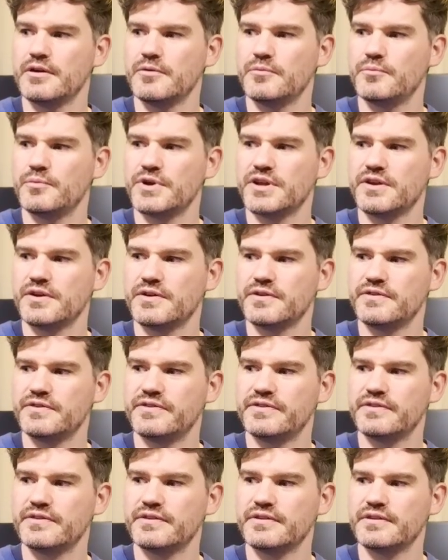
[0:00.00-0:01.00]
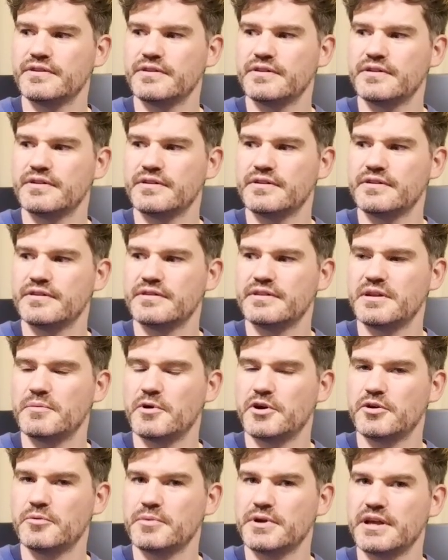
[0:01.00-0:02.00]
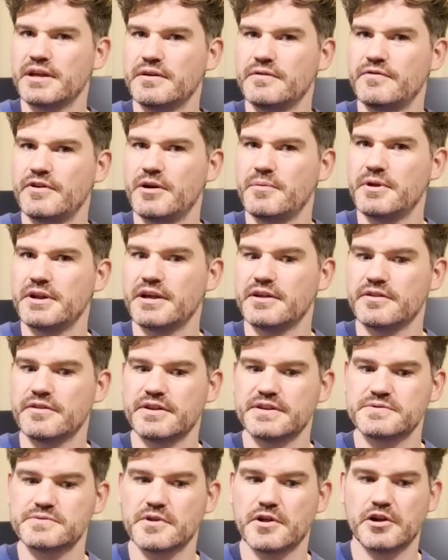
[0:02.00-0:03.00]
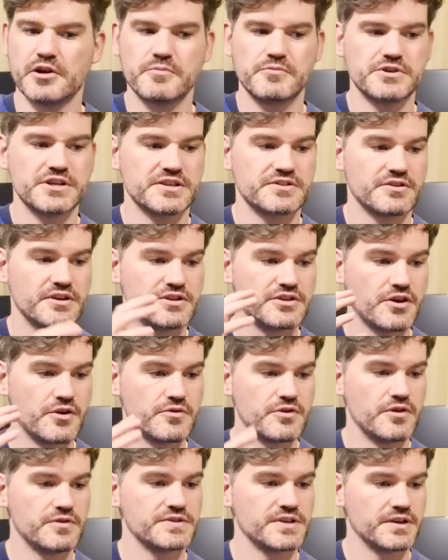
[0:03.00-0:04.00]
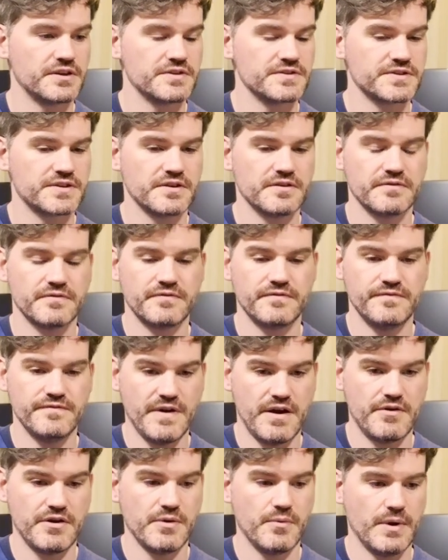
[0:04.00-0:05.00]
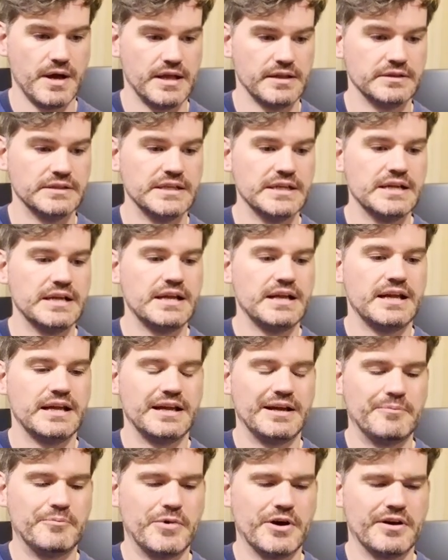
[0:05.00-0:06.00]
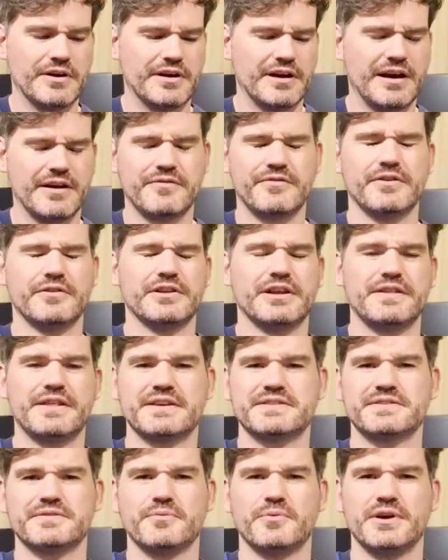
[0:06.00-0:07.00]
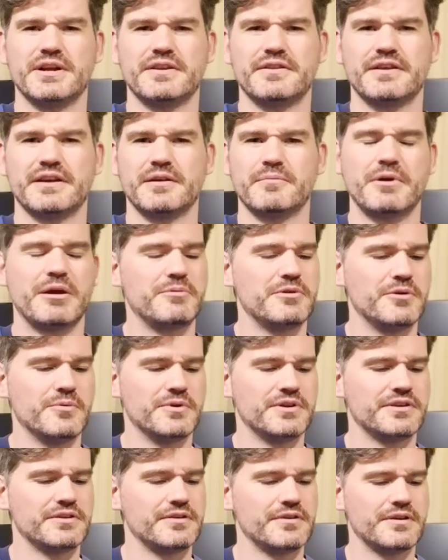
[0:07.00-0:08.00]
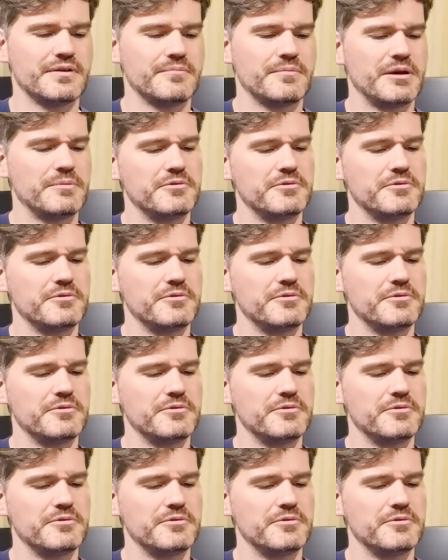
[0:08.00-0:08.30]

because there might not be very many other things with Hollow Projector. I don't know Tunguska very well, but I feel like that's a weird thing and maybe you wouldn't do it, maybe